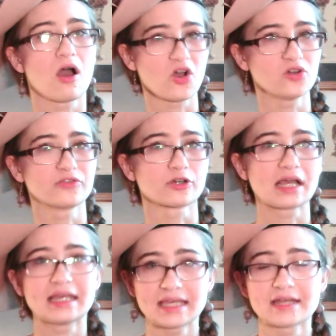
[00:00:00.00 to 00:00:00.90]
over
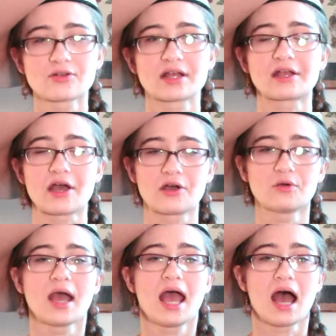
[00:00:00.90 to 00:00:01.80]
a year
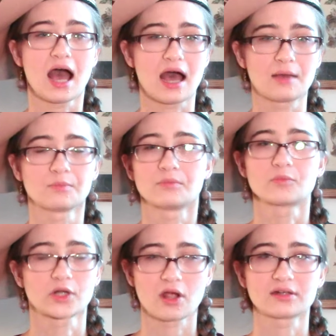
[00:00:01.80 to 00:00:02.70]
ago, um,
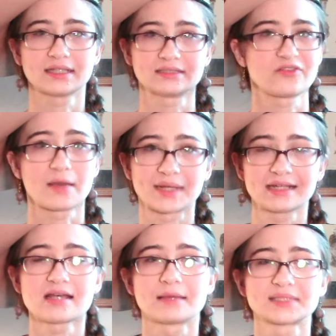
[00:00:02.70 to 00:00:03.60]
regardless of how many
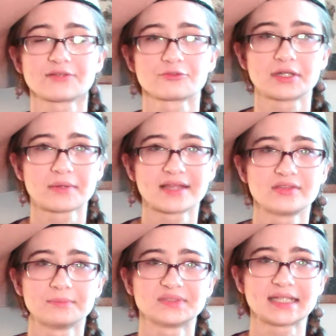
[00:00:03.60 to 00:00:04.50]
times I've reread
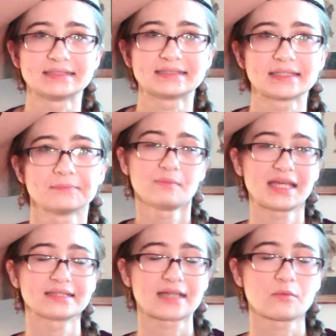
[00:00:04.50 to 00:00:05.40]
them since.
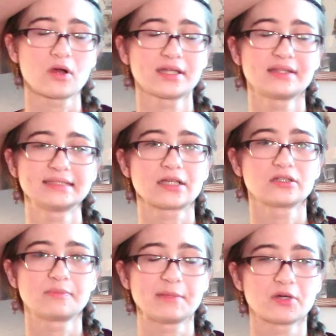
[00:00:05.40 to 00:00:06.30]
Because I wanted these all
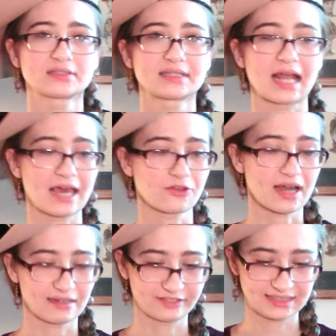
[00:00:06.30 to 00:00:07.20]
to be books that either
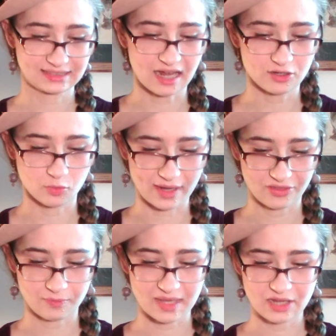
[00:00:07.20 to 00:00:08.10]
have stuck
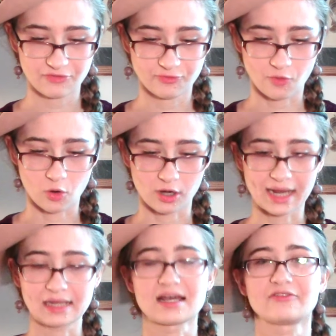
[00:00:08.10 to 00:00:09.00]
with me for
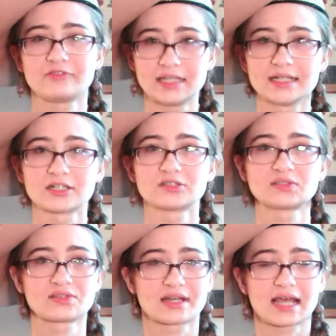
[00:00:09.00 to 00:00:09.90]
enough
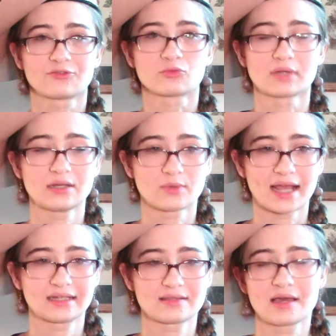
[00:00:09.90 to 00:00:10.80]
years that I've
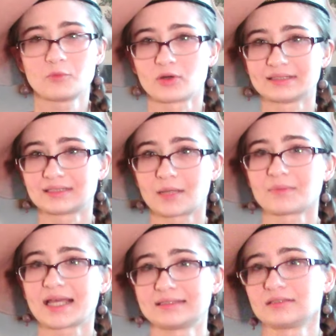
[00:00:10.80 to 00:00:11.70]
reread them, or in some
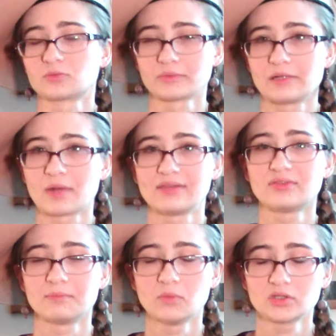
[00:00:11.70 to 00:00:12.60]
cases reread
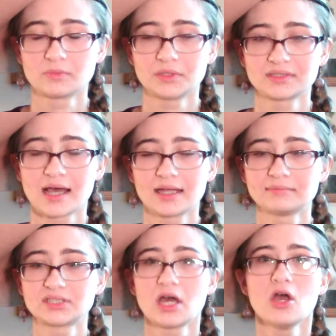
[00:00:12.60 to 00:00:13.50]
them multiple
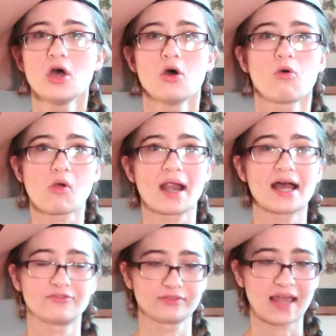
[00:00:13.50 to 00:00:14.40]
times, or
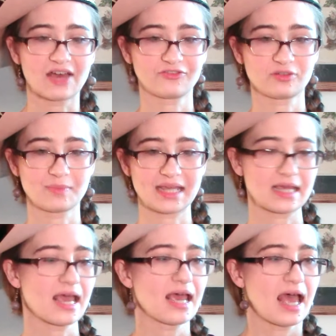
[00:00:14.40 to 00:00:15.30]
have left me